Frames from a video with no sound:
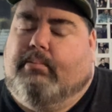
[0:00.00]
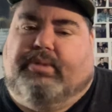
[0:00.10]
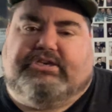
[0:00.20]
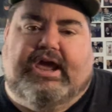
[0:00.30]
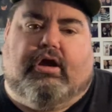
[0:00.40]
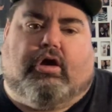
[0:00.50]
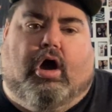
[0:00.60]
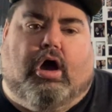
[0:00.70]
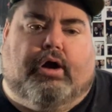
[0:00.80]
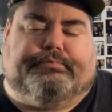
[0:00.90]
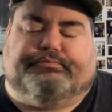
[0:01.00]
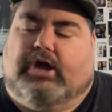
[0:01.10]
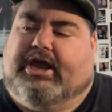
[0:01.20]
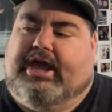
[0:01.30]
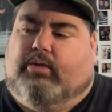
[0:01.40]
But Derek Carr,
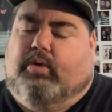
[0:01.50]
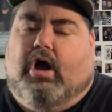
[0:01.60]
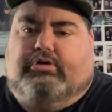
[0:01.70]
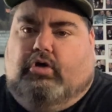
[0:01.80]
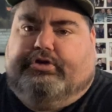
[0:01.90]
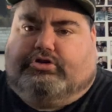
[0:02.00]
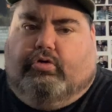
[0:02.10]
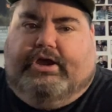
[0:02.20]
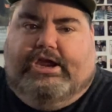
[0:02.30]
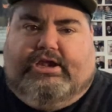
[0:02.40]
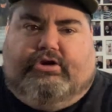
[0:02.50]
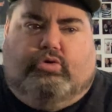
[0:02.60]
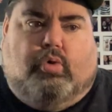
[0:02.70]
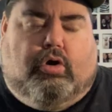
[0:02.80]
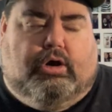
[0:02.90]
again, we all know the story. He's in
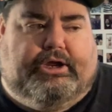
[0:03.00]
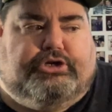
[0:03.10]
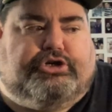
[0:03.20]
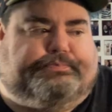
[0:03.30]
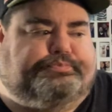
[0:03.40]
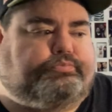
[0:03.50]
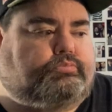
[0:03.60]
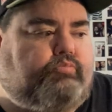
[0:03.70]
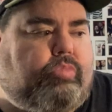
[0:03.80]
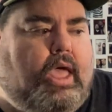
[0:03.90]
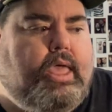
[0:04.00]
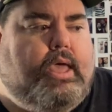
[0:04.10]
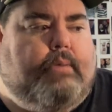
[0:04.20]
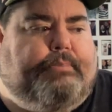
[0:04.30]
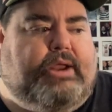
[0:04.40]
New Orleans.
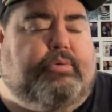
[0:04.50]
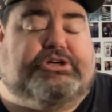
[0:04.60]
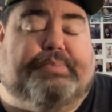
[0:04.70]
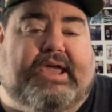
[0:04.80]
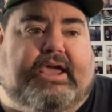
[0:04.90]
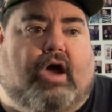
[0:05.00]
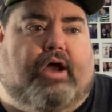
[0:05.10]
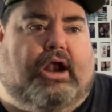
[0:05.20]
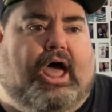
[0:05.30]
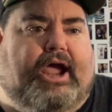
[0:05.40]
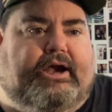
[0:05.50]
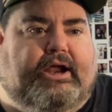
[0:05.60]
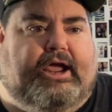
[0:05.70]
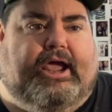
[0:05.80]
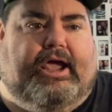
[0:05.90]
But he was speaking
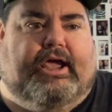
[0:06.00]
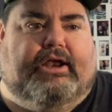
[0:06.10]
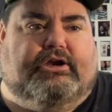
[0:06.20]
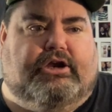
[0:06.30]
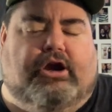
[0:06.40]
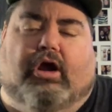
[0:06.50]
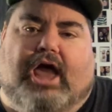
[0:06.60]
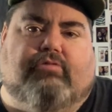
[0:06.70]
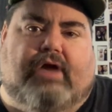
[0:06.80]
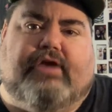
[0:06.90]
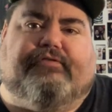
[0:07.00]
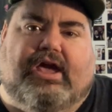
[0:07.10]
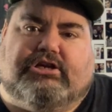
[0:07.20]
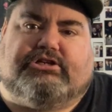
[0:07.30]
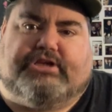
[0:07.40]
online, and a lot of Raider
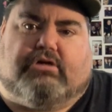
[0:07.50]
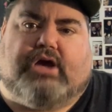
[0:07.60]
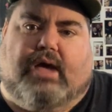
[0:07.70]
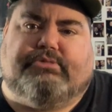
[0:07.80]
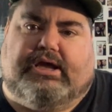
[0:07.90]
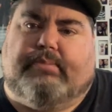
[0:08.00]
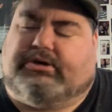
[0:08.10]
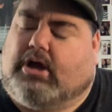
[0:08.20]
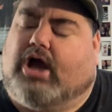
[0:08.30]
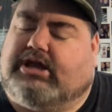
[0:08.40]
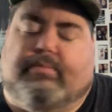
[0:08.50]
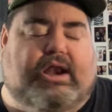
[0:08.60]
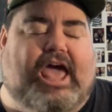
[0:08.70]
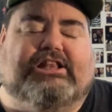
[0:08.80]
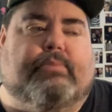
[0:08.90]
fans still come to him and talk to him
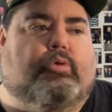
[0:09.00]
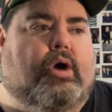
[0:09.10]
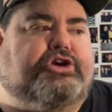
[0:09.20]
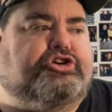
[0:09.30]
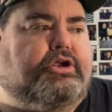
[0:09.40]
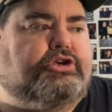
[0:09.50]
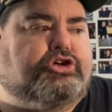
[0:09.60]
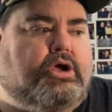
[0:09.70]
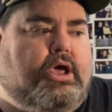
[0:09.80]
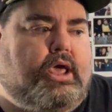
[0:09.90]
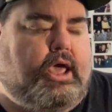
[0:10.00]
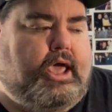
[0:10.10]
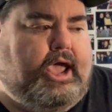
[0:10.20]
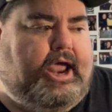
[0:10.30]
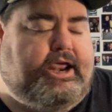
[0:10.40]
and ask him questions.
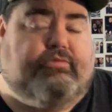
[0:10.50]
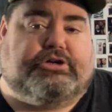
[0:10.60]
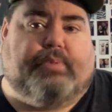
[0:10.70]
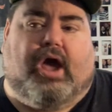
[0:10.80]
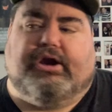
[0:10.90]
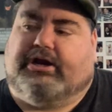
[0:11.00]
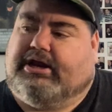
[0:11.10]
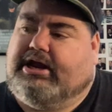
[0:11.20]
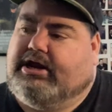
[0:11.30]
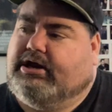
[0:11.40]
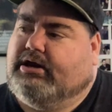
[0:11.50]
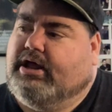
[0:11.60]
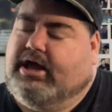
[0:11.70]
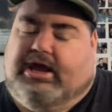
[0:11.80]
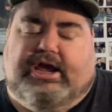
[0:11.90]
And he responded.
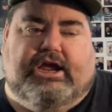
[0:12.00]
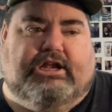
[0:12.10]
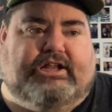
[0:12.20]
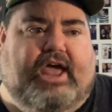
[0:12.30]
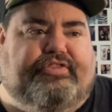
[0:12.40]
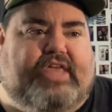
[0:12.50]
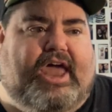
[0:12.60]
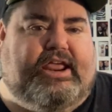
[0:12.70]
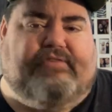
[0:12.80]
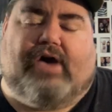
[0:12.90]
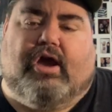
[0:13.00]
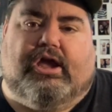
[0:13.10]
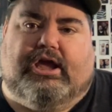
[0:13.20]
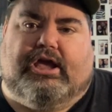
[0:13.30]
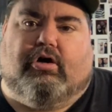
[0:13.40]
He said that if
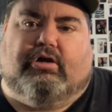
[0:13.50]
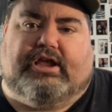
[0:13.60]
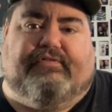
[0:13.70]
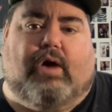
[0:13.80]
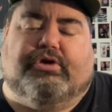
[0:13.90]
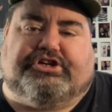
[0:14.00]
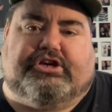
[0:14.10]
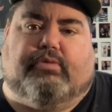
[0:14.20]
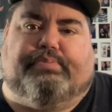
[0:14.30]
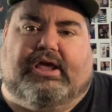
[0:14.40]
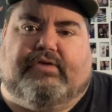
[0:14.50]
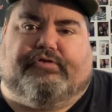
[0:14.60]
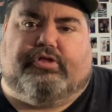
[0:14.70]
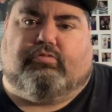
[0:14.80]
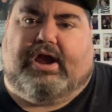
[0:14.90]
I was still playing
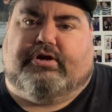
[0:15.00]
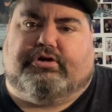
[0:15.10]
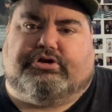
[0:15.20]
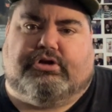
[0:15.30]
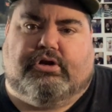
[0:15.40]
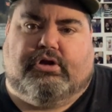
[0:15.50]
for the Raiders,